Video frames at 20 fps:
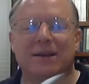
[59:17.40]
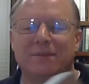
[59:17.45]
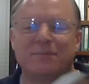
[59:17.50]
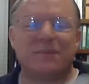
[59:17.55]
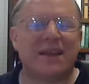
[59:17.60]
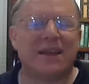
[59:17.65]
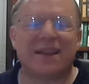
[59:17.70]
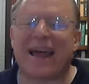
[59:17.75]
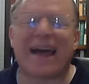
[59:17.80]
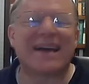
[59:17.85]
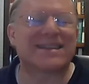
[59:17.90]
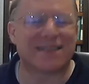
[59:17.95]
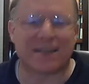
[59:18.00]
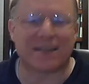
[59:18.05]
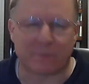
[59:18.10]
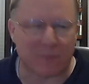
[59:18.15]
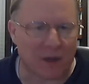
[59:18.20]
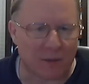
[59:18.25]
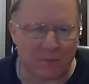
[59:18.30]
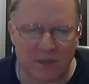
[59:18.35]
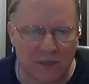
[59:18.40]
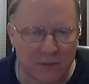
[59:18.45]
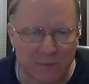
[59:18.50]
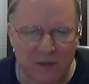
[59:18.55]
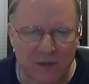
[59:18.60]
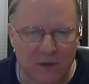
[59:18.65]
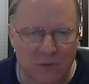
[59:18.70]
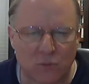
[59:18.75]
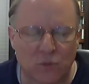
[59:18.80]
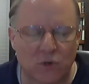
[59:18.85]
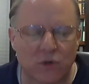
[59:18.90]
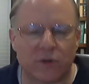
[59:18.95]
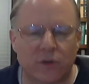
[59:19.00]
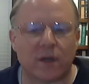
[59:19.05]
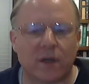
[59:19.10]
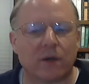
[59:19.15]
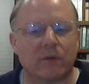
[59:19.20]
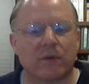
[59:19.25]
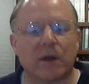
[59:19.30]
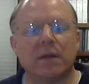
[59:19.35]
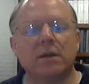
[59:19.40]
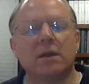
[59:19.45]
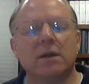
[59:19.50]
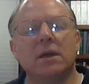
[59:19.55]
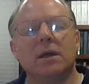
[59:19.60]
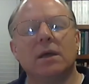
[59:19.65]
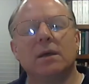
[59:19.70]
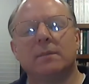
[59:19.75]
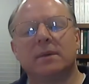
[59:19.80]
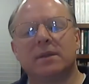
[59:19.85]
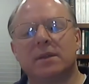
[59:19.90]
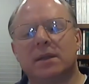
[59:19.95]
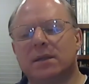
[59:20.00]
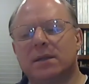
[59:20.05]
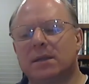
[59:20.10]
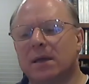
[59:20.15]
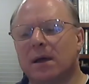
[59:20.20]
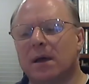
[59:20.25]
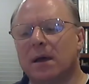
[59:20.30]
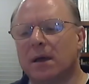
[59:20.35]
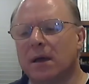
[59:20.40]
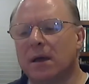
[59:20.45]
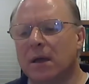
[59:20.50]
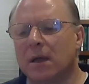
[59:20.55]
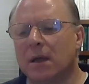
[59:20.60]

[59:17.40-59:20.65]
elastic might be the better word there, right? But that